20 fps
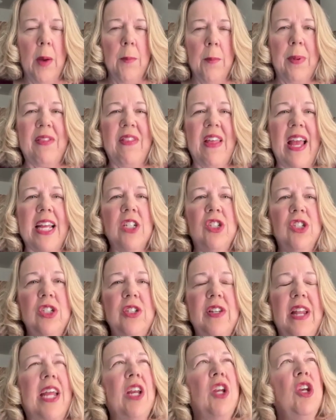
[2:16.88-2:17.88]
But they
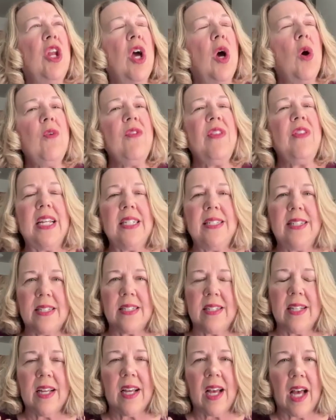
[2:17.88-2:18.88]
know that it
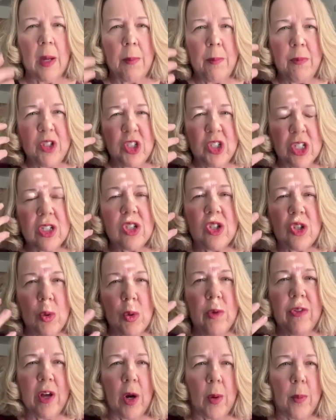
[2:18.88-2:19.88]
doesn't come just
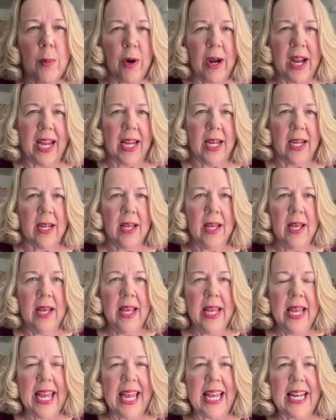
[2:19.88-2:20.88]
through their brain.
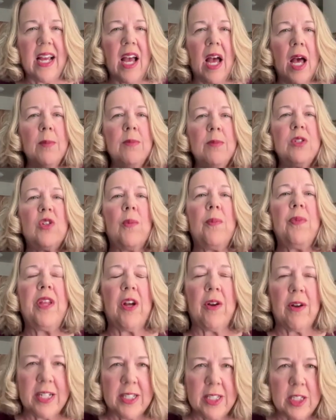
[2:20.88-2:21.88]
It comes from
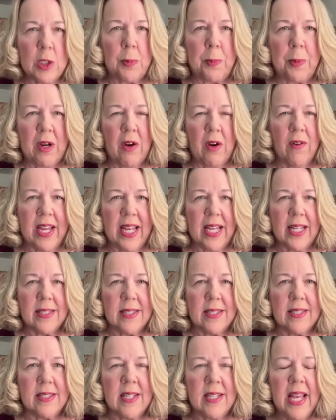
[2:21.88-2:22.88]
their
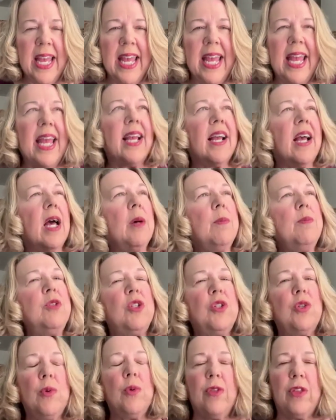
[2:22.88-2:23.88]
experience. It
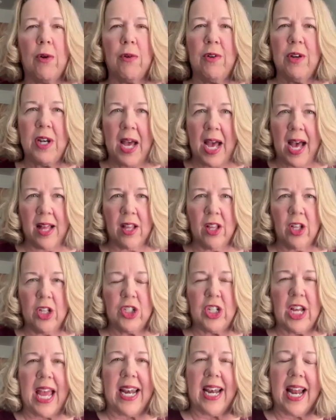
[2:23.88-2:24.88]
comes through their
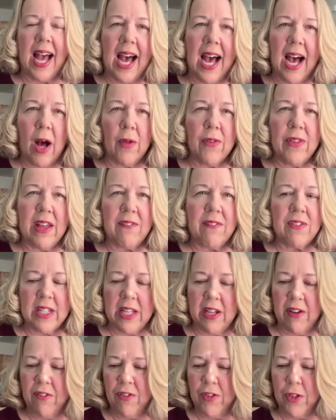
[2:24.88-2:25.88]
knowledge and how they've
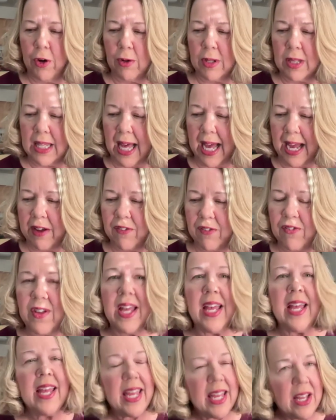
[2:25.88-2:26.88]
lived their life
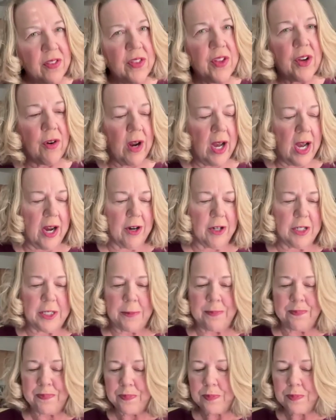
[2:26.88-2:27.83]
in their heart.